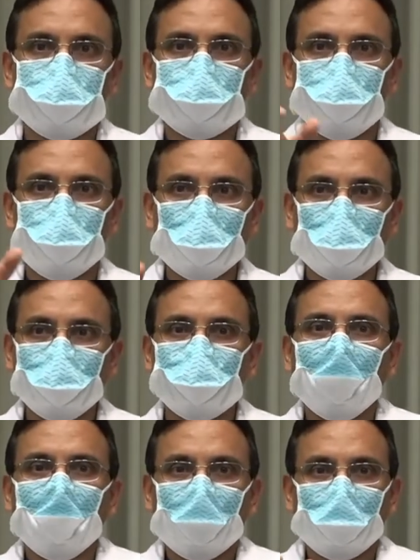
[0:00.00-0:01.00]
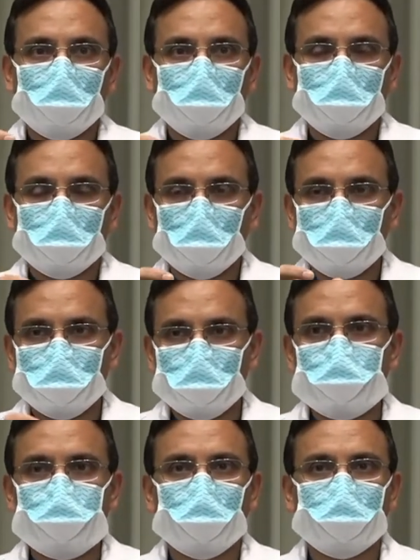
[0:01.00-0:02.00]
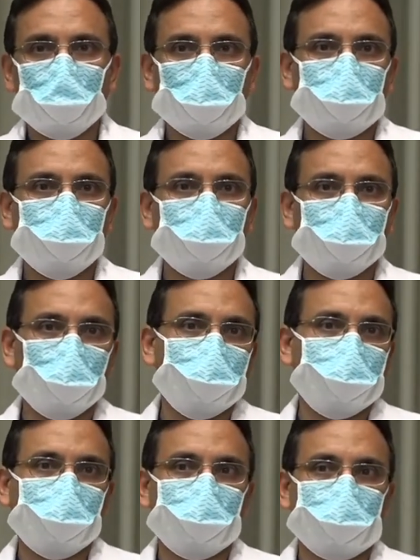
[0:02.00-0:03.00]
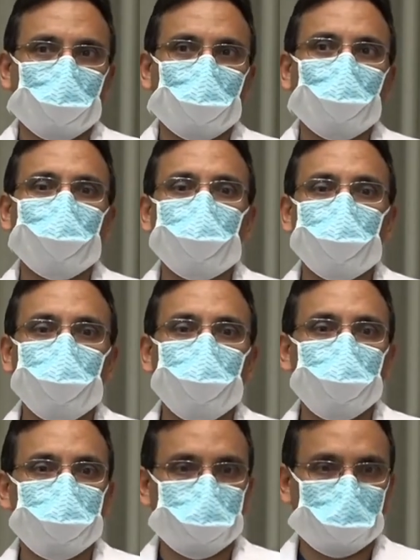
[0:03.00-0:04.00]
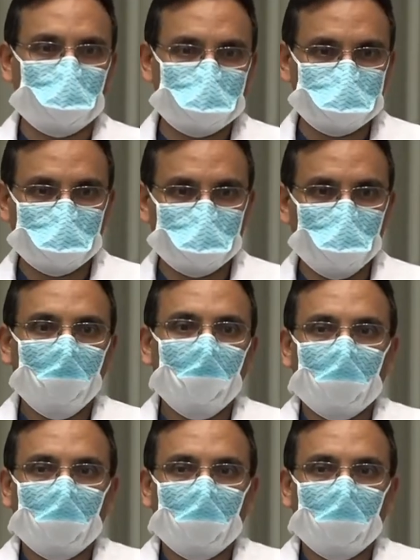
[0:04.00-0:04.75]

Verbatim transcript: So we have a, a visual documentation as to how the wound is progressing.